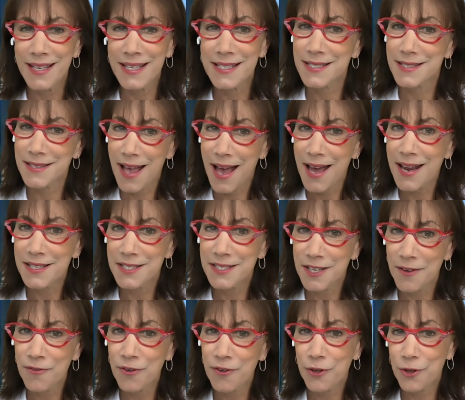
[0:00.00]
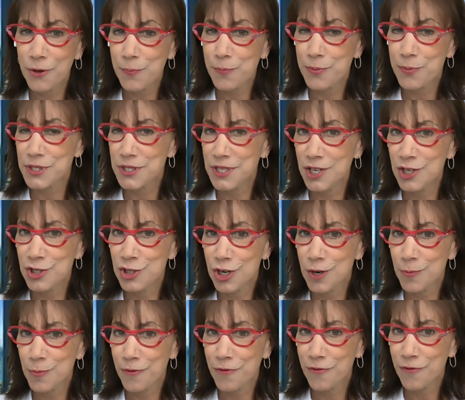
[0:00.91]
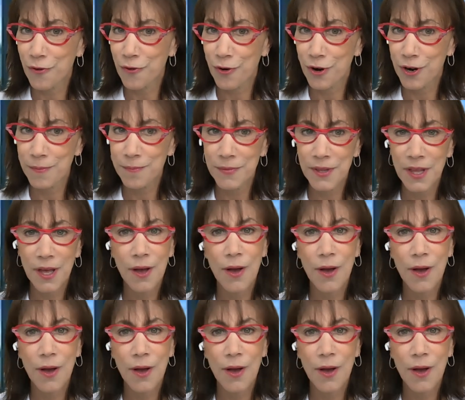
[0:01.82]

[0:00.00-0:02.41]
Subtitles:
it's not a difficult procedure to perform,